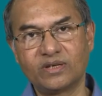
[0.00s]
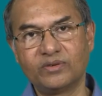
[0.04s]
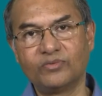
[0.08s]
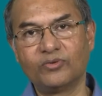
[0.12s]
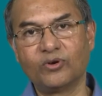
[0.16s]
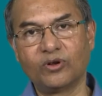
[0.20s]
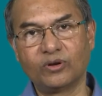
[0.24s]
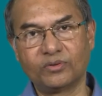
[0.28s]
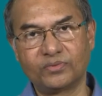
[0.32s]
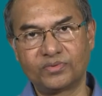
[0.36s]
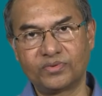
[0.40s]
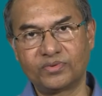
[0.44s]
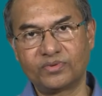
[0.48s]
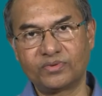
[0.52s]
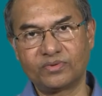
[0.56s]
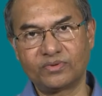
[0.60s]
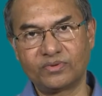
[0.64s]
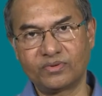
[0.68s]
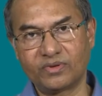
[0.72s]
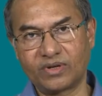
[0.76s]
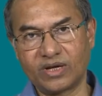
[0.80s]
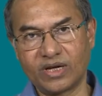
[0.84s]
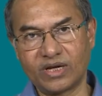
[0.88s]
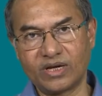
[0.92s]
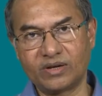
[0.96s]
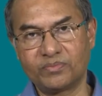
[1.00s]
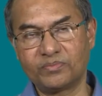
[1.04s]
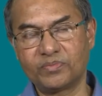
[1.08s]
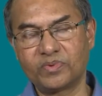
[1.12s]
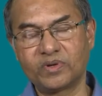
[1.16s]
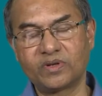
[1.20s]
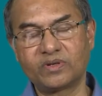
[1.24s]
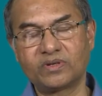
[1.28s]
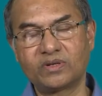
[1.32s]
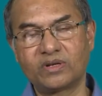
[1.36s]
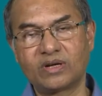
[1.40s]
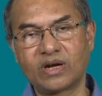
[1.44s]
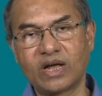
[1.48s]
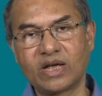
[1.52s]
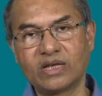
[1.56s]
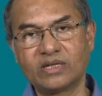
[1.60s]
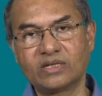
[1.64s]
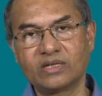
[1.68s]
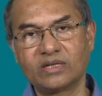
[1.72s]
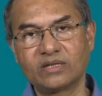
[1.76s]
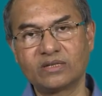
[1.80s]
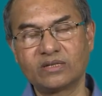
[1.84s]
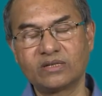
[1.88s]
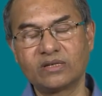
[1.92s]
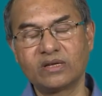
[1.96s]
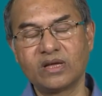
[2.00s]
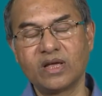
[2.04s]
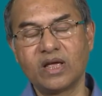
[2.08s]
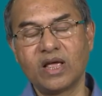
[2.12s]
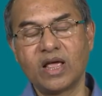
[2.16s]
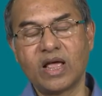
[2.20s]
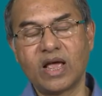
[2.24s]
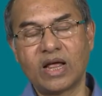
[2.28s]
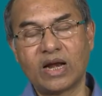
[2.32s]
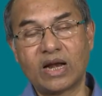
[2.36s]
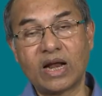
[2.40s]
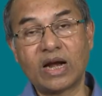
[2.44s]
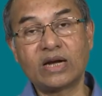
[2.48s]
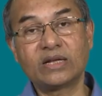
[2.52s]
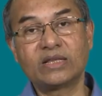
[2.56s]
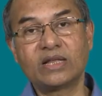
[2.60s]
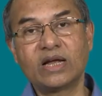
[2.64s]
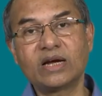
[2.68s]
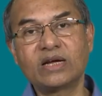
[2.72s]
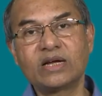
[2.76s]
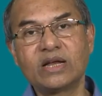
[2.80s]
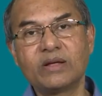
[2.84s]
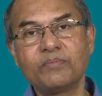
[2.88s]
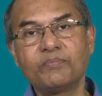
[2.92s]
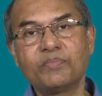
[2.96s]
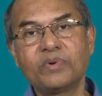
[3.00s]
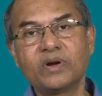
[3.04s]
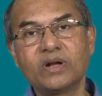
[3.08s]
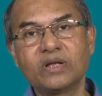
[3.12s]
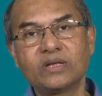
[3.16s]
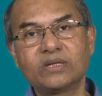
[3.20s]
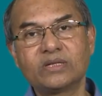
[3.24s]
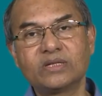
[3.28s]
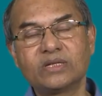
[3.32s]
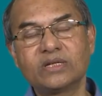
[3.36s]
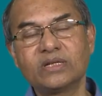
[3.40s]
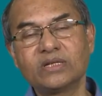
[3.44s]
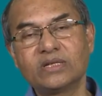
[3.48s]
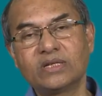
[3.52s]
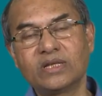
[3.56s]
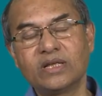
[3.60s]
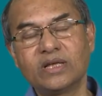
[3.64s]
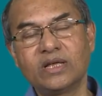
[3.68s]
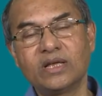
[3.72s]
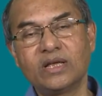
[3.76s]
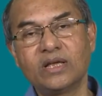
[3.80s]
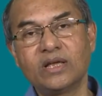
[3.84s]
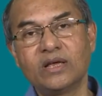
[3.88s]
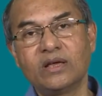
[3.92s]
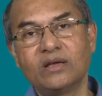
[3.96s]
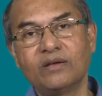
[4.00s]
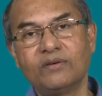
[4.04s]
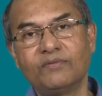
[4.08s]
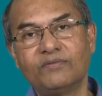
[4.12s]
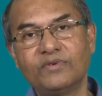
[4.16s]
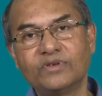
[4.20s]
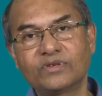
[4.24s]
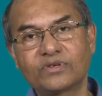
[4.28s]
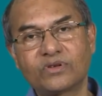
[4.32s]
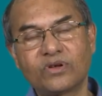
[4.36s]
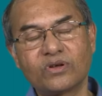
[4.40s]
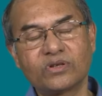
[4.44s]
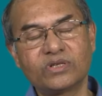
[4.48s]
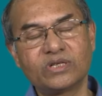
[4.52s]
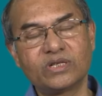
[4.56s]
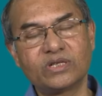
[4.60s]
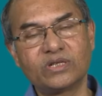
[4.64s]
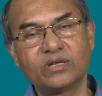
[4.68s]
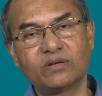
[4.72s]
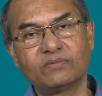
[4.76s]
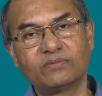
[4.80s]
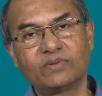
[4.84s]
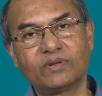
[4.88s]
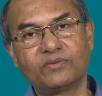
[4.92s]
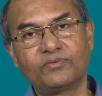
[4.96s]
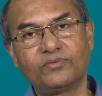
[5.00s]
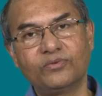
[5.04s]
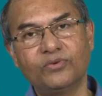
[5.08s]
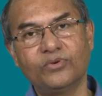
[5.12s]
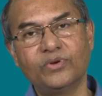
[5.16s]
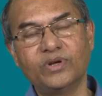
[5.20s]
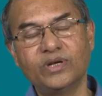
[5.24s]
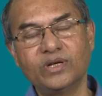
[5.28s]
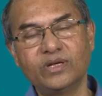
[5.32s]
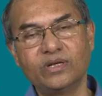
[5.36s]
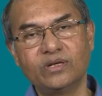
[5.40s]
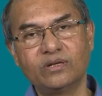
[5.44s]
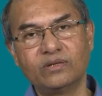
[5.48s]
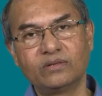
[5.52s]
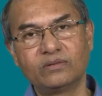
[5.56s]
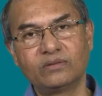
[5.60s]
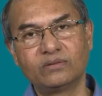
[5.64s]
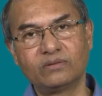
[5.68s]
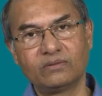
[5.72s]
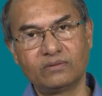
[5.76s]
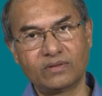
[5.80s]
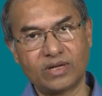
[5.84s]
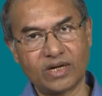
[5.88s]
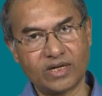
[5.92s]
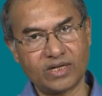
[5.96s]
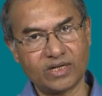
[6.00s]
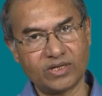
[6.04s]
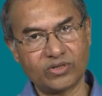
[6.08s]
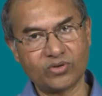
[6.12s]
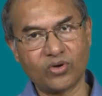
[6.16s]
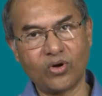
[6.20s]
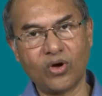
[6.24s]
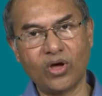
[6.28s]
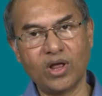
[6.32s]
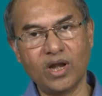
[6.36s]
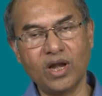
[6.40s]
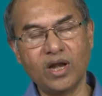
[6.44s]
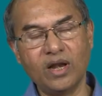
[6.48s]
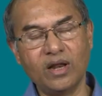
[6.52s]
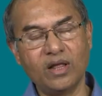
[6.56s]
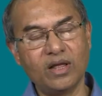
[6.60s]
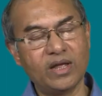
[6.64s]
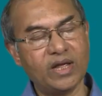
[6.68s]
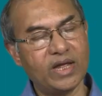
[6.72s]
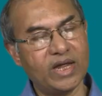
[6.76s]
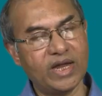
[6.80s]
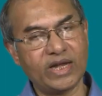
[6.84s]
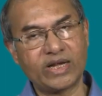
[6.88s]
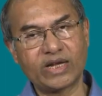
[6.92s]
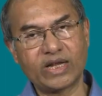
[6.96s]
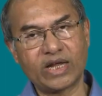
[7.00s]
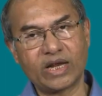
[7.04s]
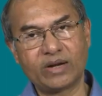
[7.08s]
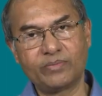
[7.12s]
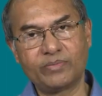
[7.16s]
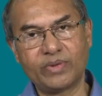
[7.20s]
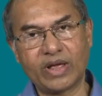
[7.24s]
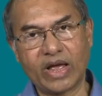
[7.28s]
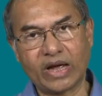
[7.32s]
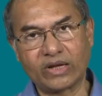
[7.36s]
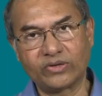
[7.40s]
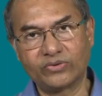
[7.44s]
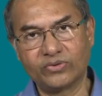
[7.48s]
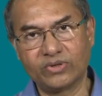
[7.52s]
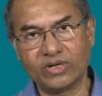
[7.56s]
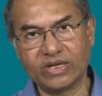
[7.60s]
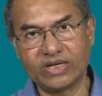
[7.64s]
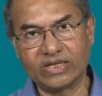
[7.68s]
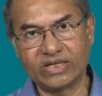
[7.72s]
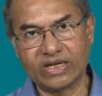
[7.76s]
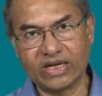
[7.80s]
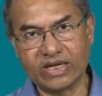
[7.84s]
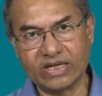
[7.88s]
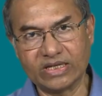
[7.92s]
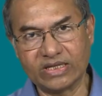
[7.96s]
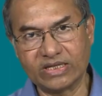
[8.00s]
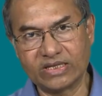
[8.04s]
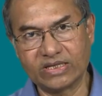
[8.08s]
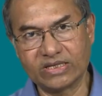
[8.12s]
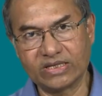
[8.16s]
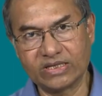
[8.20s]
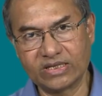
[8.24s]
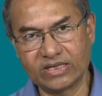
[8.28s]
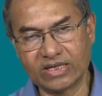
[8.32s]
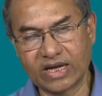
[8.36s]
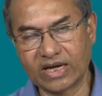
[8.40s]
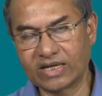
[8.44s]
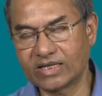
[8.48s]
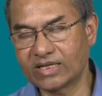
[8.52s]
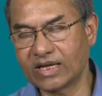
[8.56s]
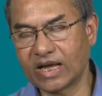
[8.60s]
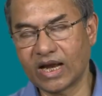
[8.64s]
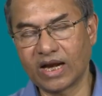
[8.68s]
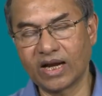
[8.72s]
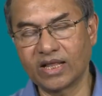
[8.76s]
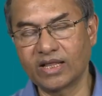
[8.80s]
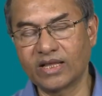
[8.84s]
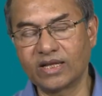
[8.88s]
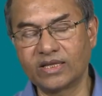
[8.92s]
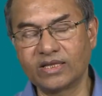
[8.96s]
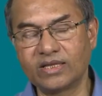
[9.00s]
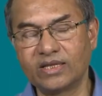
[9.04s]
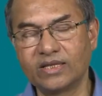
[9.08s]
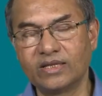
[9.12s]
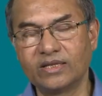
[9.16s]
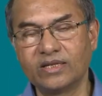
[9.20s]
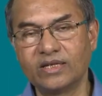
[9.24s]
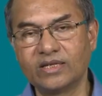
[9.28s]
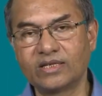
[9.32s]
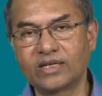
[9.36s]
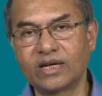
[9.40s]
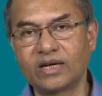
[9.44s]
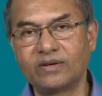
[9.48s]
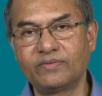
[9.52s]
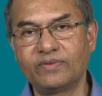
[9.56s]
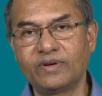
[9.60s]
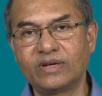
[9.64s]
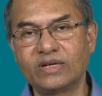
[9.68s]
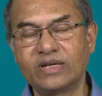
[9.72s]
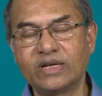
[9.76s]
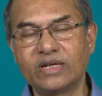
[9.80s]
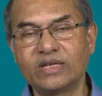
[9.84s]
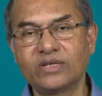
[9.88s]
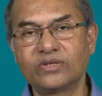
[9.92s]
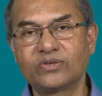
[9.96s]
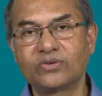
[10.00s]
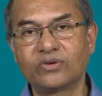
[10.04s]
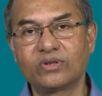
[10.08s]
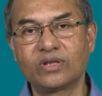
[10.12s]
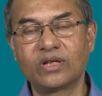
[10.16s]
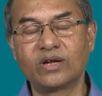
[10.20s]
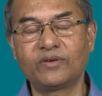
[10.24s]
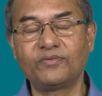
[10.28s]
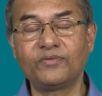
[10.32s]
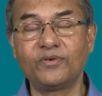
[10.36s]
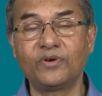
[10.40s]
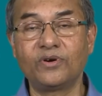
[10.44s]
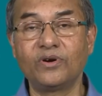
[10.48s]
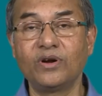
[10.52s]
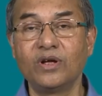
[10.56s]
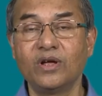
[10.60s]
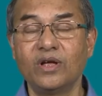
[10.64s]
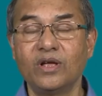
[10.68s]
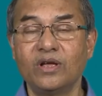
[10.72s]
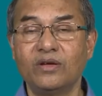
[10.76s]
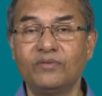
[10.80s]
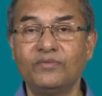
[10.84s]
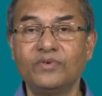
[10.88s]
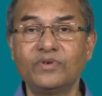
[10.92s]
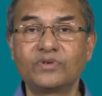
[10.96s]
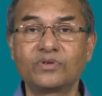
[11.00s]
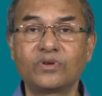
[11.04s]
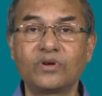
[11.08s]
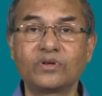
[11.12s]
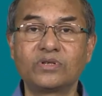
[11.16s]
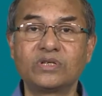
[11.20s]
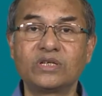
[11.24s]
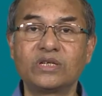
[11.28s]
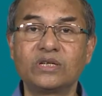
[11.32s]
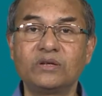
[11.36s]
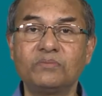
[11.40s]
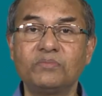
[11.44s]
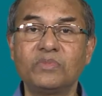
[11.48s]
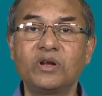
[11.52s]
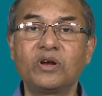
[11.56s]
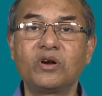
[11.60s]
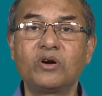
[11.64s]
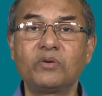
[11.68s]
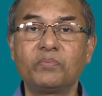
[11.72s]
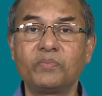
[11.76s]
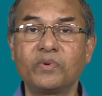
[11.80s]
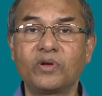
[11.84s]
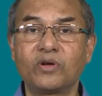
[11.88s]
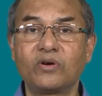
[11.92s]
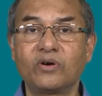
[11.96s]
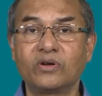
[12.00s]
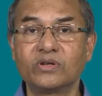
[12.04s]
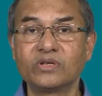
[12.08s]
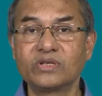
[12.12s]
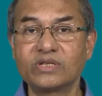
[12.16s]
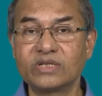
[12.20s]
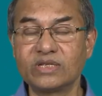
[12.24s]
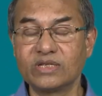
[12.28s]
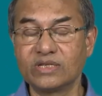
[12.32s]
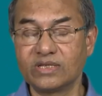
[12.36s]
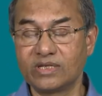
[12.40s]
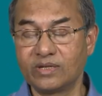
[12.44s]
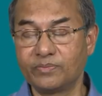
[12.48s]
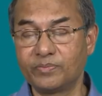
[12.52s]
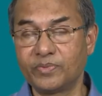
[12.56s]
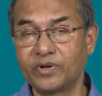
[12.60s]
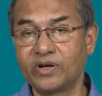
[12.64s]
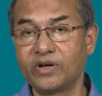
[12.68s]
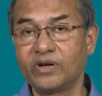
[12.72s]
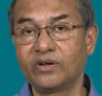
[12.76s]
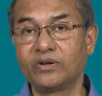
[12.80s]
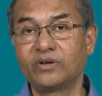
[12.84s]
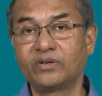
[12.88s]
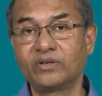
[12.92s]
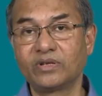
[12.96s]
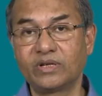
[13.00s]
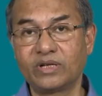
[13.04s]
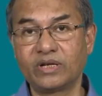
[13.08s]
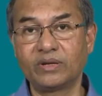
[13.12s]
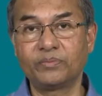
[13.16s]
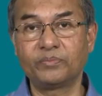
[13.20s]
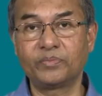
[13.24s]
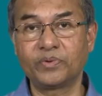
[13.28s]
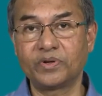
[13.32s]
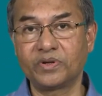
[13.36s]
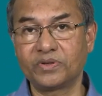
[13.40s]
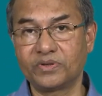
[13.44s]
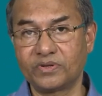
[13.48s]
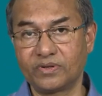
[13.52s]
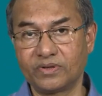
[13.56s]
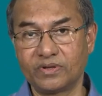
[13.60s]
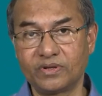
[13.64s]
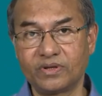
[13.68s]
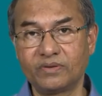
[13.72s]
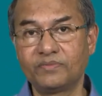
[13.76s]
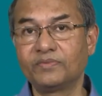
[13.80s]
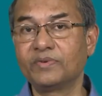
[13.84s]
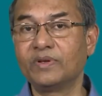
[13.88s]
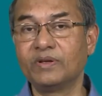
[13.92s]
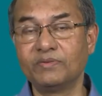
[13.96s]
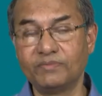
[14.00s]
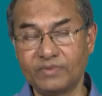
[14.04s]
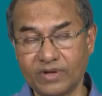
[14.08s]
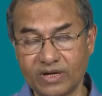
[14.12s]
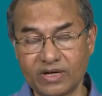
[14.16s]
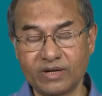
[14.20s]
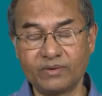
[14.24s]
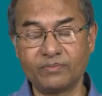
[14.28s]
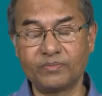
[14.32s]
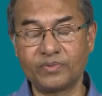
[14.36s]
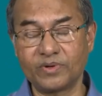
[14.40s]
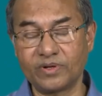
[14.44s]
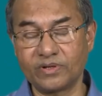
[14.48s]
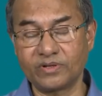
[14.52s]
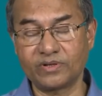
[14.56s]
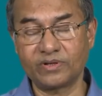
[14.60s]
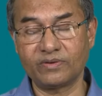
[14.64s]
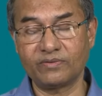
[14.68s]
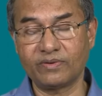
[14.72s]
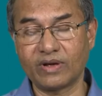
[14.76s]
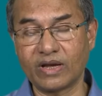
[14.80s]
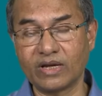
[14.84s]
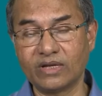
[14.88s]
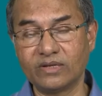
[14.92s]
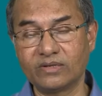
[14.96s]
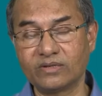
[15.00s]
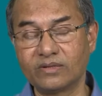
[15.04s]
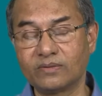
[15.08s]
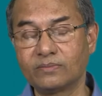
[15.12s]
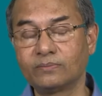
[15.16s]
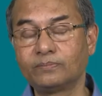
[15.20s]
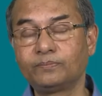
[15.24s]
evolves okay temperature rises and at that temperature the viscosity of the fluid that is oil it can be actually changed that is another disadvantage. So, therefore, viscosity may not be constant depending on the temperature if, if the temperature varies.